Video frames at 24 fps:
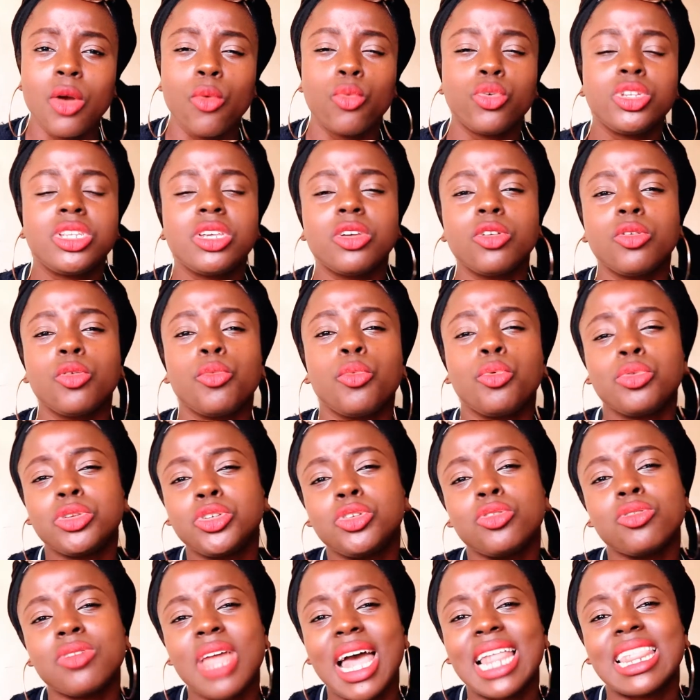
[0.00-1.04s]
Would
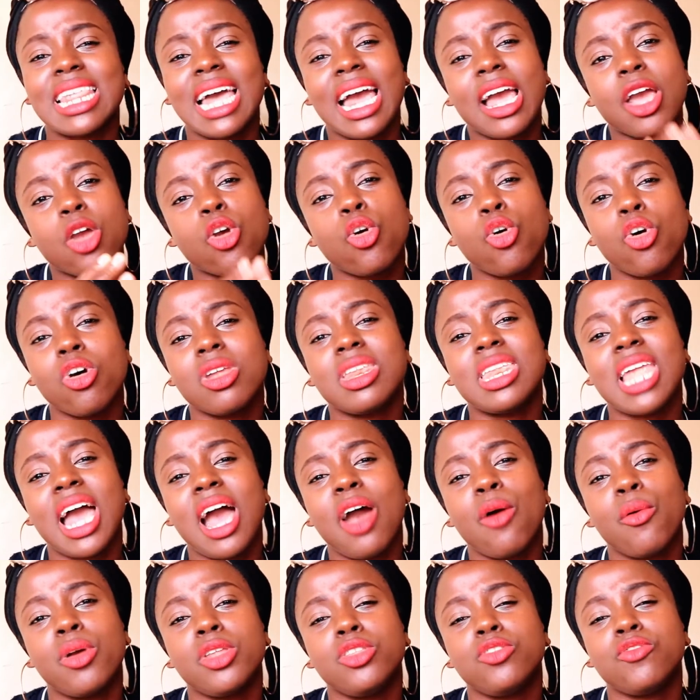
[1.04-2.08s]
you rather go
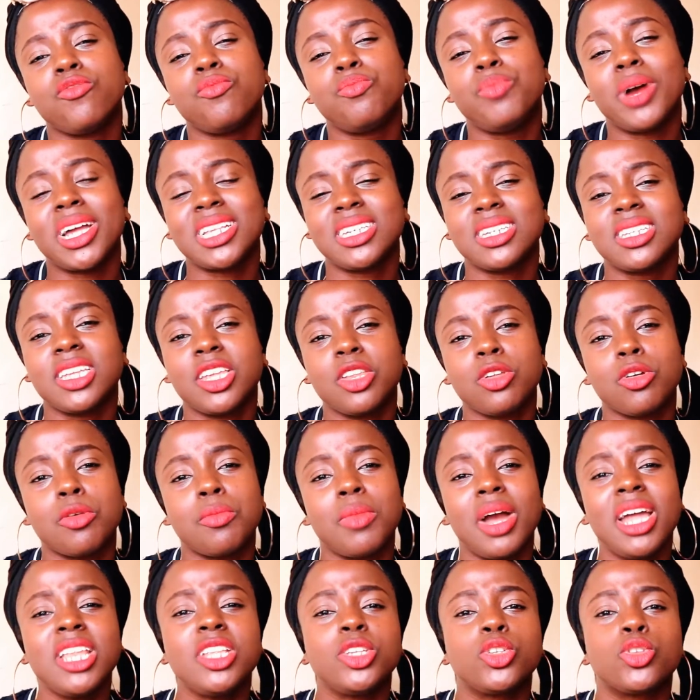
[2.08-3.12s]
now when you've budgeted your
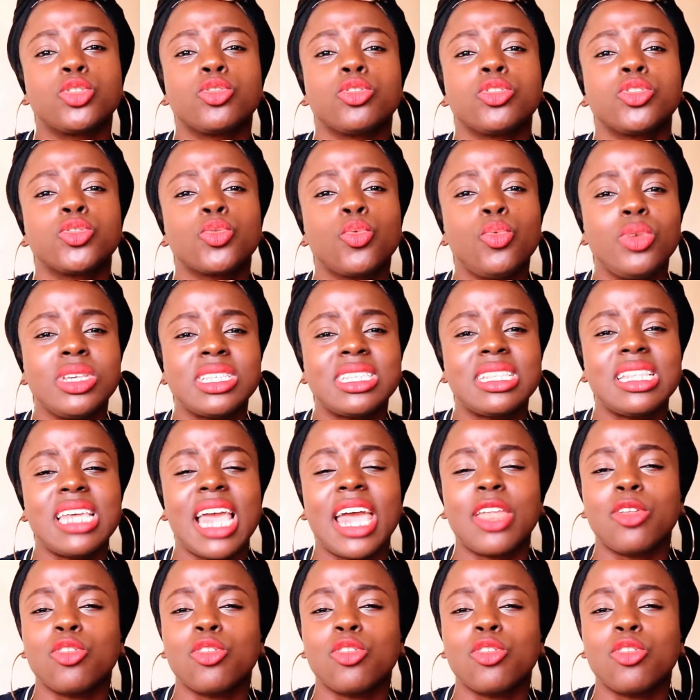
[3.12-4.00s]
money so squeezely?